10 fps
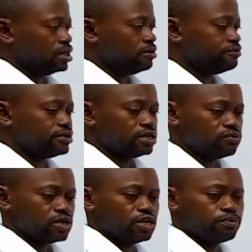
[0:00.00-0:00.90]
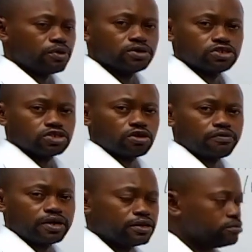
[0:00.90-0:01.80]
Every day we keep on
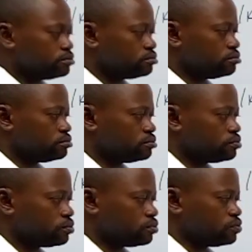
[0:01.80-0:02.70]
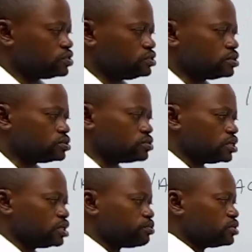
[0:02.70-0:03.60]
discovering questions,
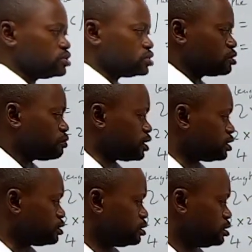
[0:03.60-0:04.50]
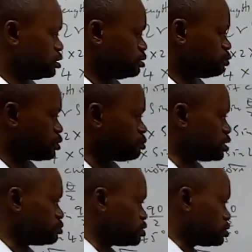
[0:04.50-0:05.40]
we keep on discovering
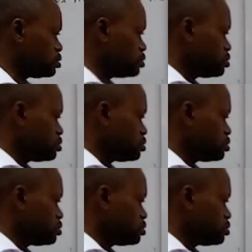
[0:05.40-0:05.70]
problems.